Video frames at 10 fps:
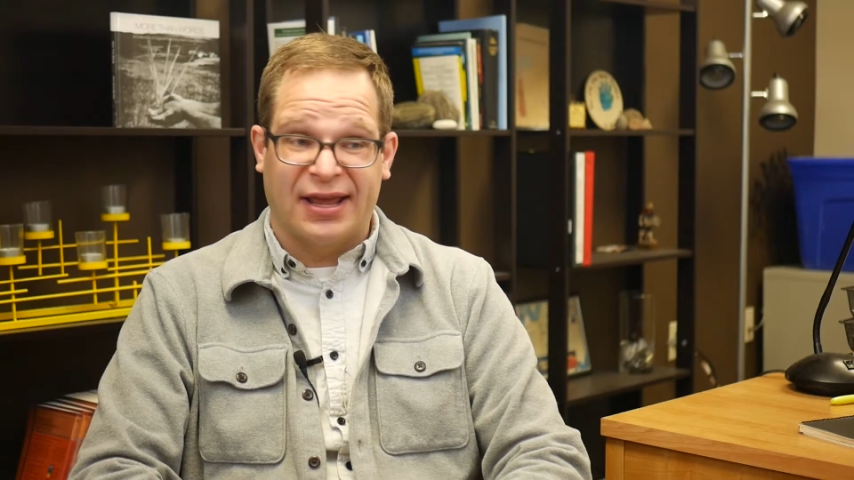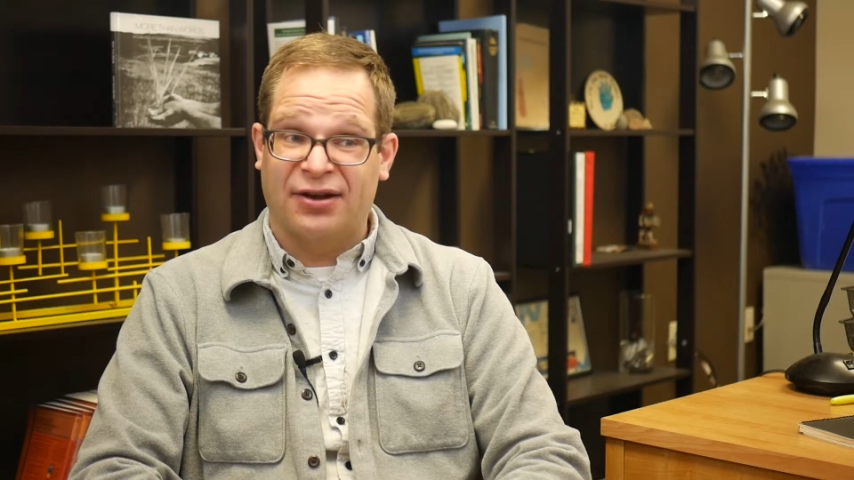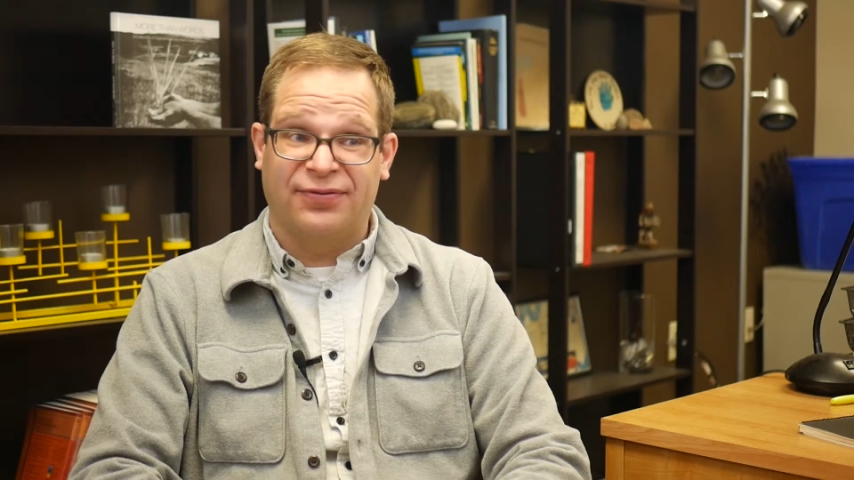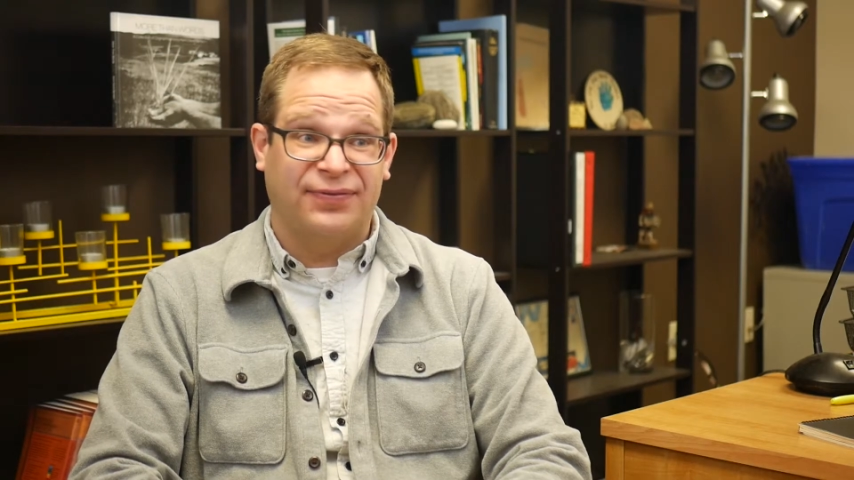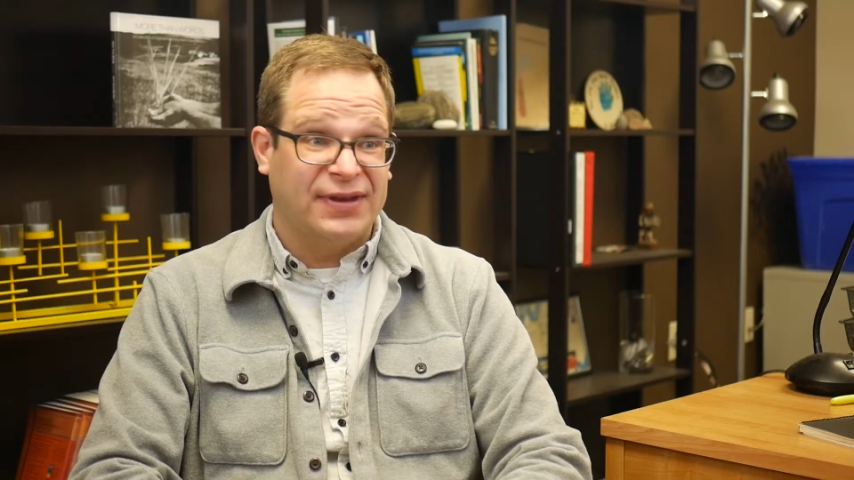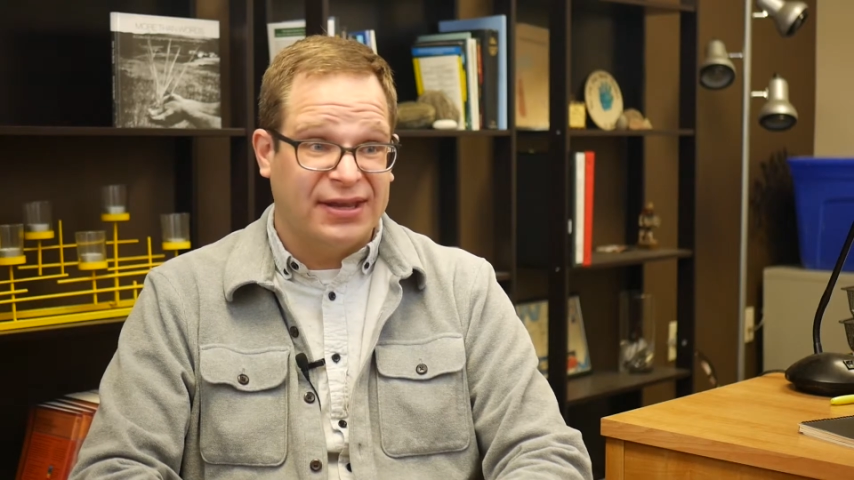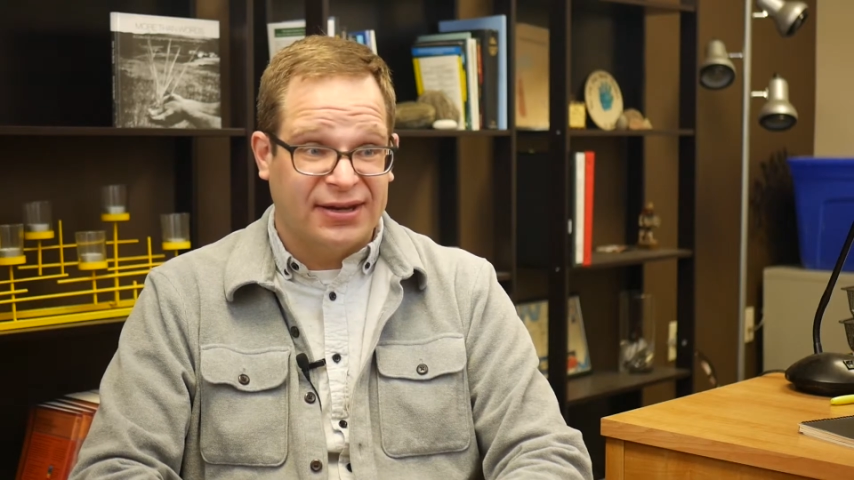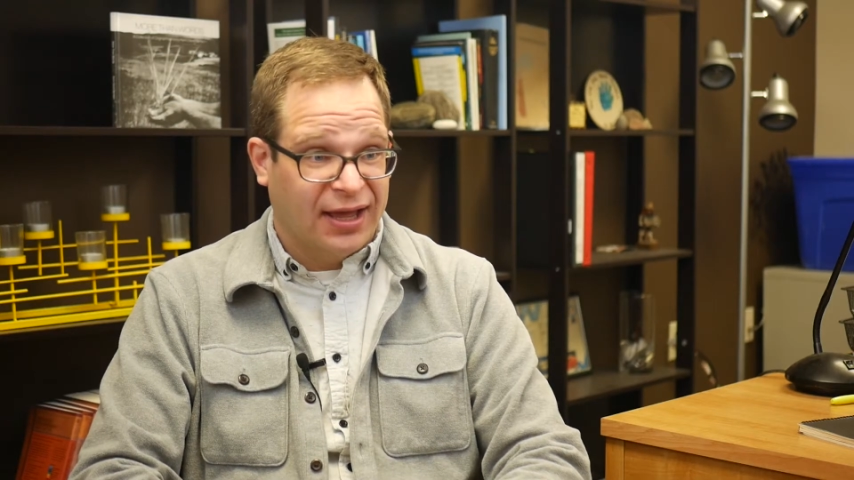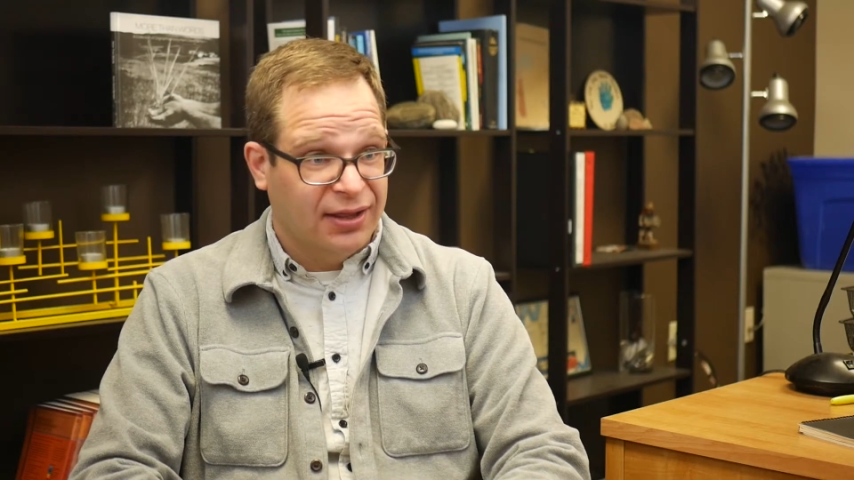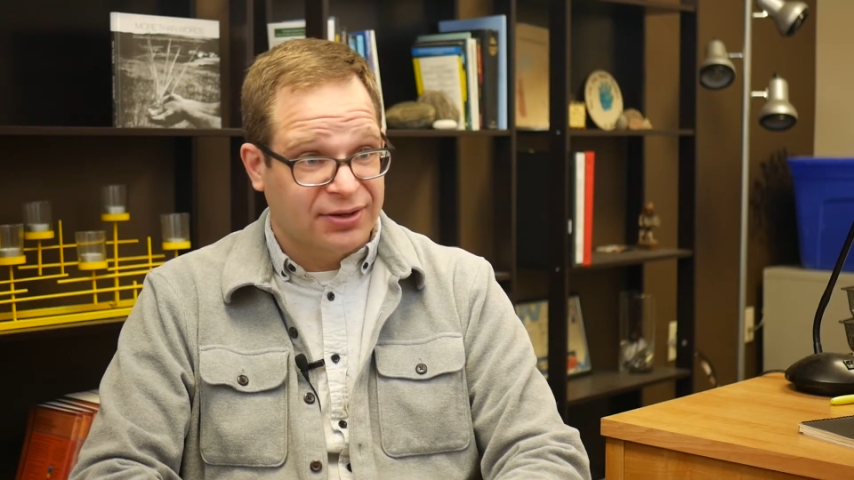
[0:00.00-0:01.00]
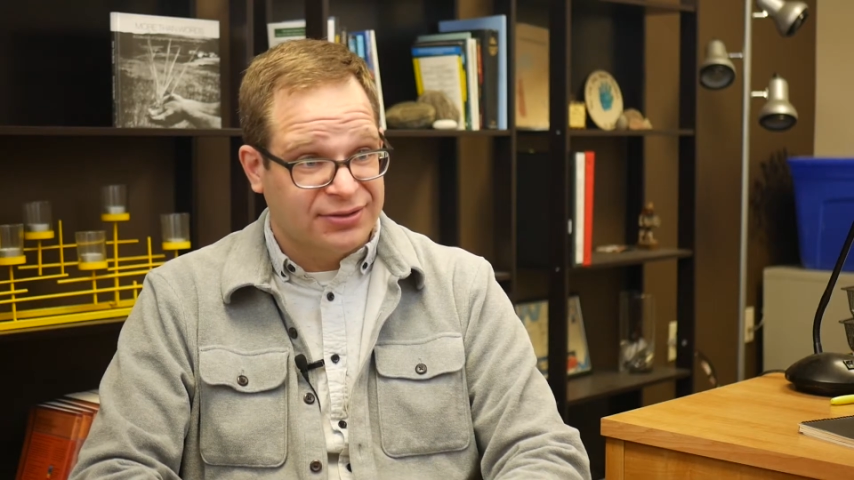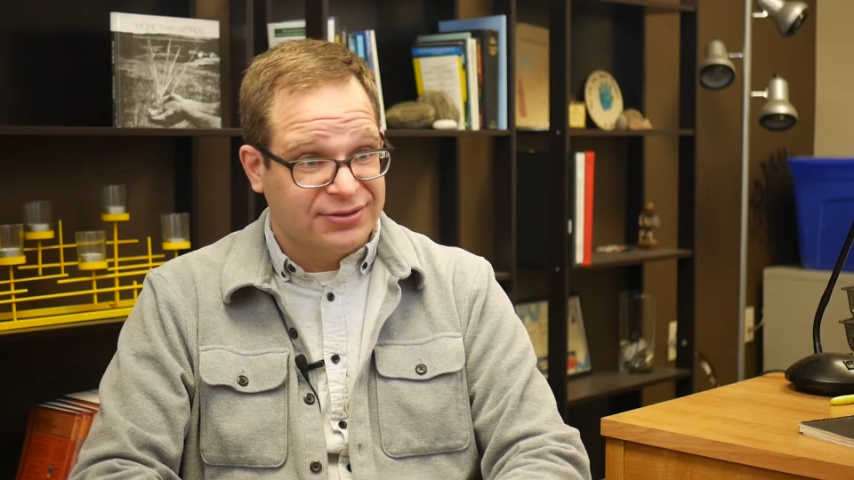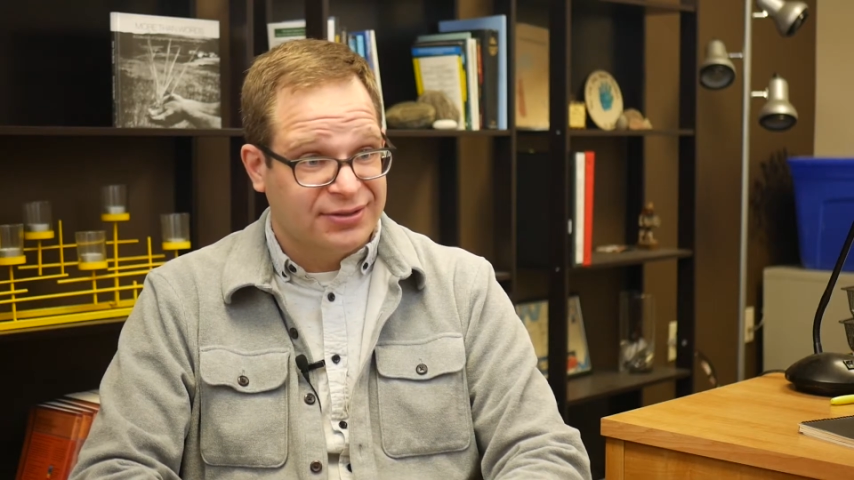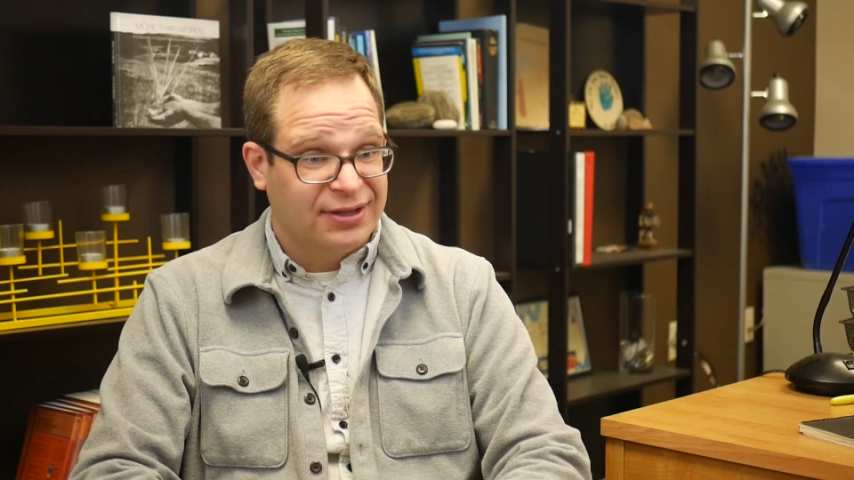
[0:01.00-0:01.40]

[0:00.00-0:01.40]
$10 or $15.